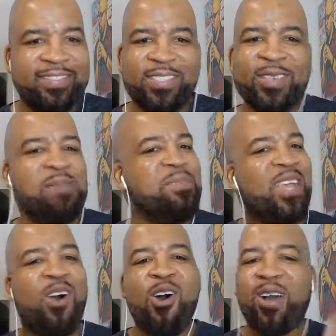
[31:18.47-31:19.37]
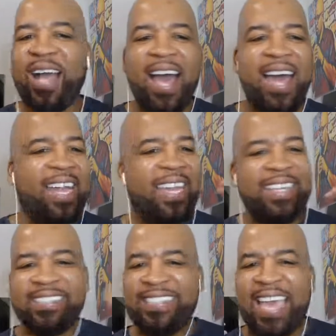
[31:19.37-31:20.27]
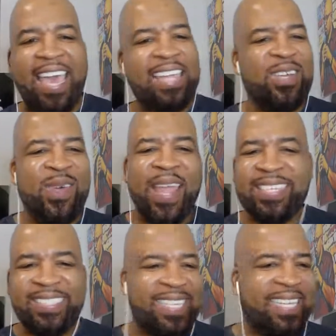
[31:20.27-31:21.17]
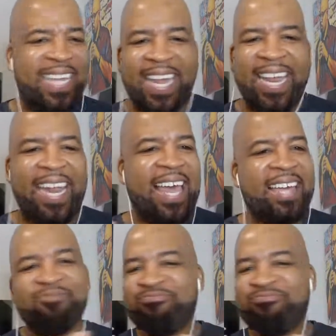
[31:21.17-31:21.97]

You can be all kind of this, that, you ain't shit, da da da da.